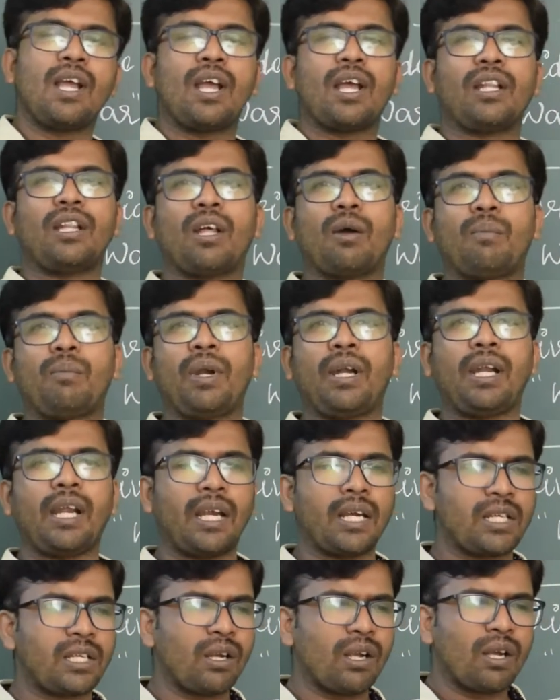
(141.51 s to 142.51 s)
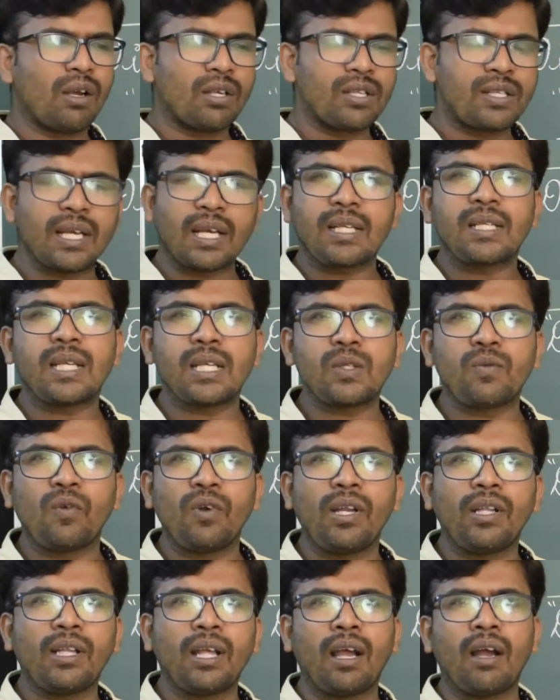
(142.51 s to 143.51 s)
the British successfully
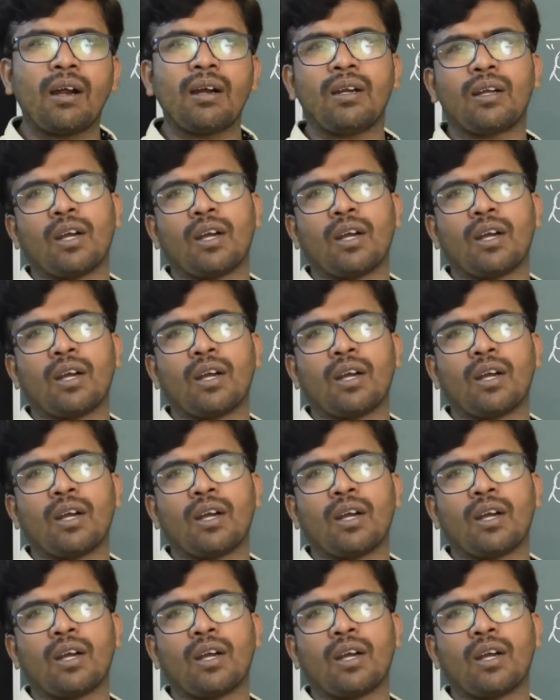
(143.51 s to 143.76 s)
they got